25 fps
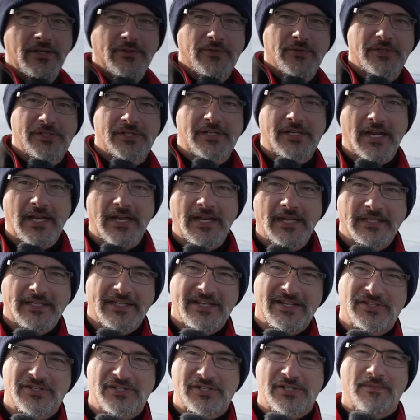interesting, at
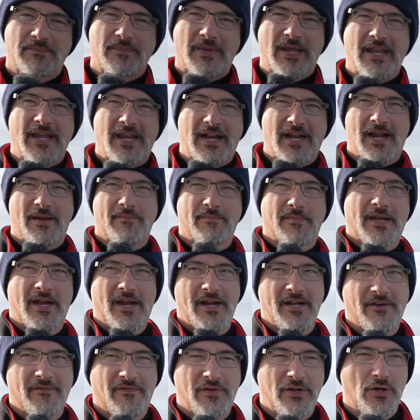least to me, and I'm
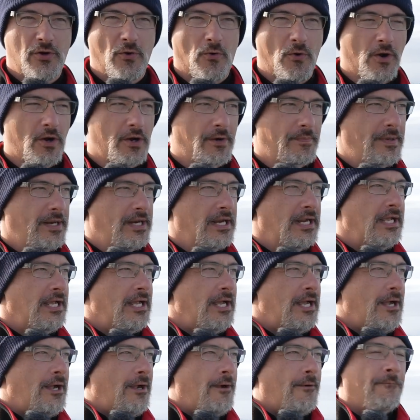kind of a dork, but
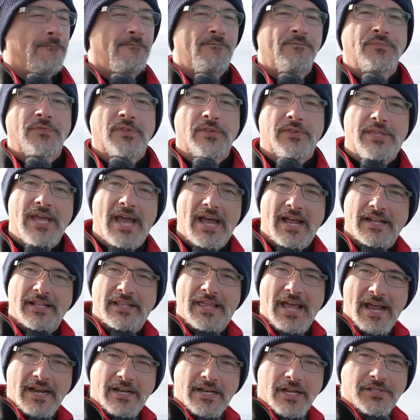that,
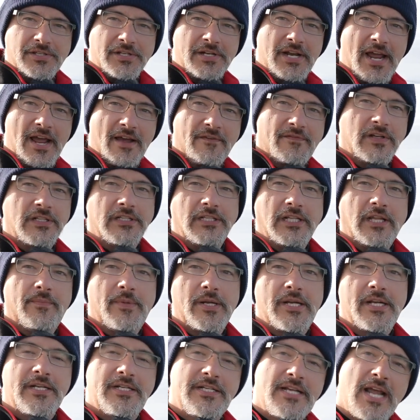that doesn't have
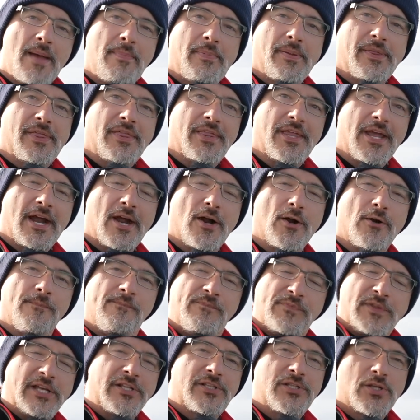unlimited depth there.
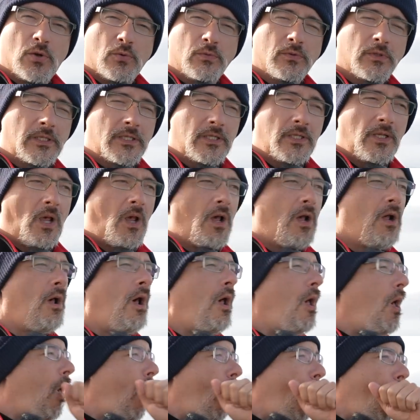It's only,
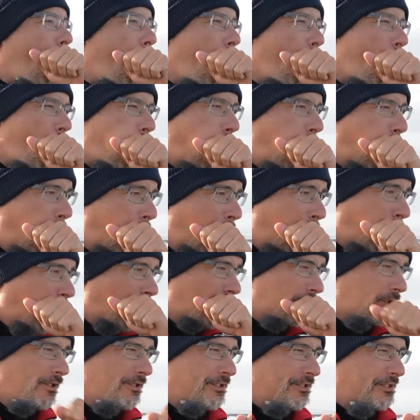
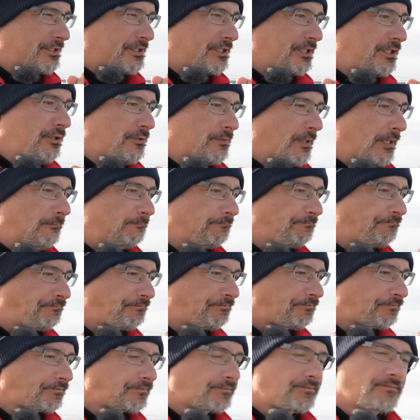goodness, excuse me.
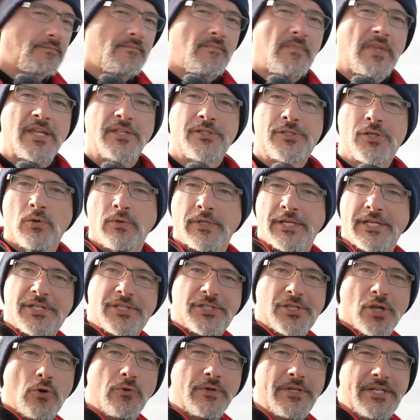It's only
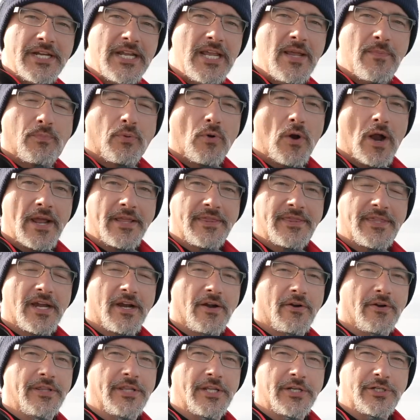so deep right
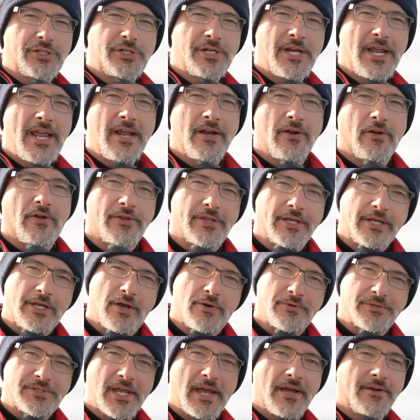there in the channel that
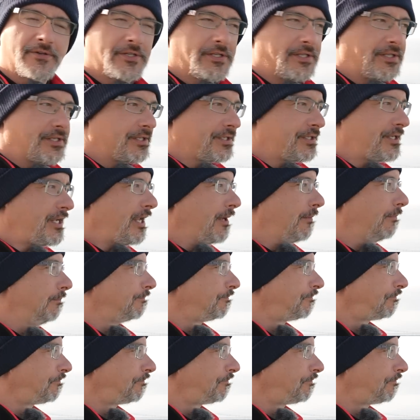goes out to the sea.